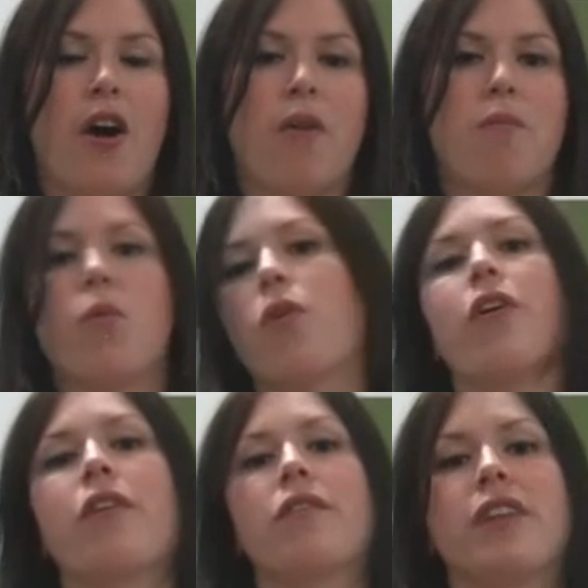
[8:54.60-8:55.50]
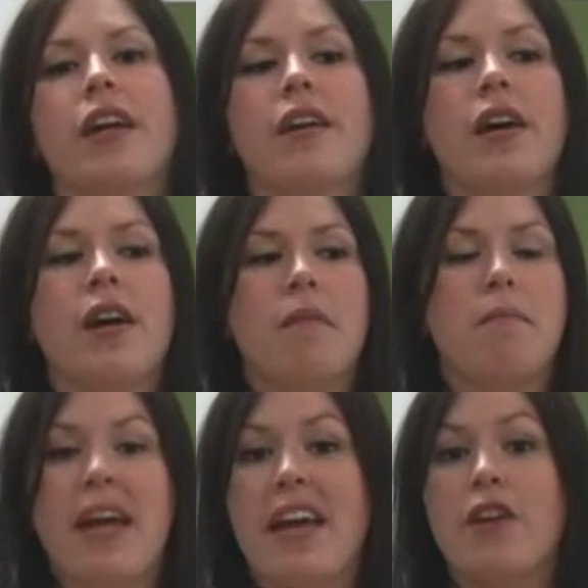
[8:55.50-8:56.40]
are more like
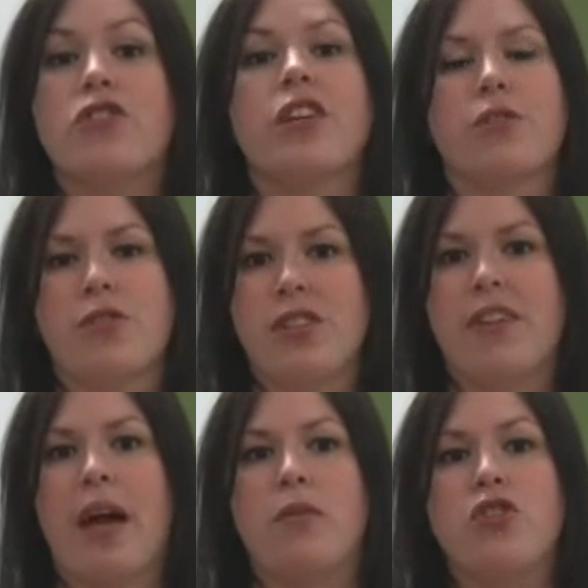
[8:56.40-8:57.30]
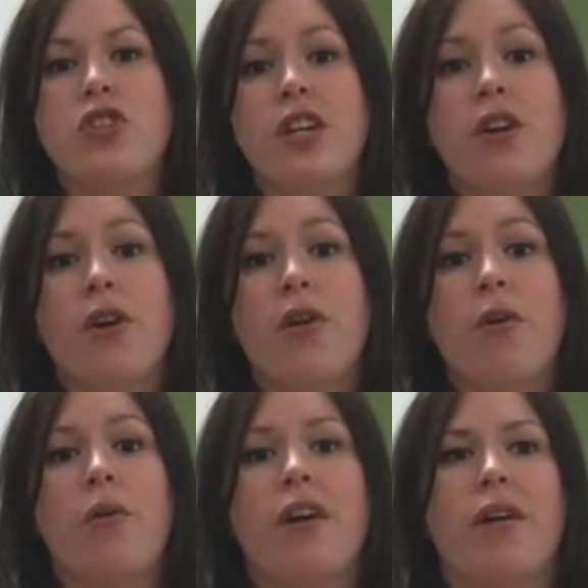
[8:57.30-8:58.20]
beige, like their Stiff
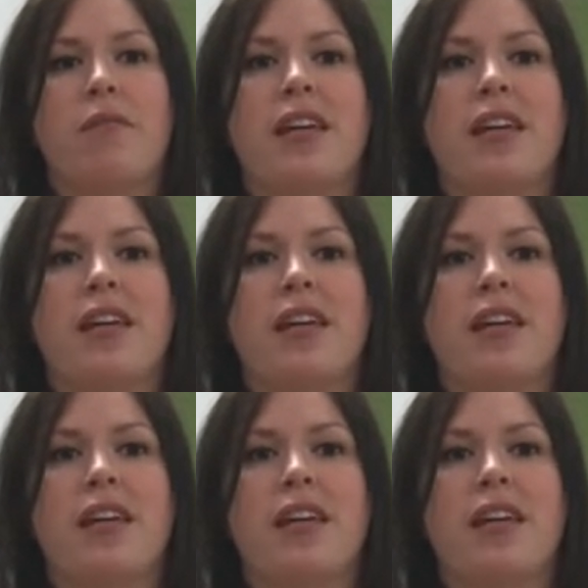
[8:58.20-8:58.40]
Cappuccino.